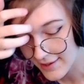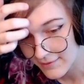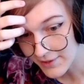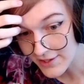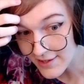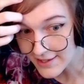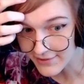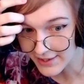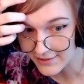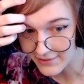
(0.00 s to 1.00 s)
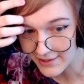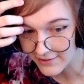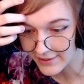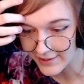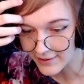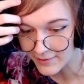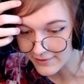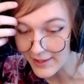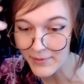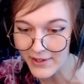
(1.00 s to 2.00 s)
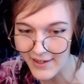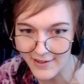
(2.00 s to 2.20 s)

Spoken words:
my Unity vector rendering library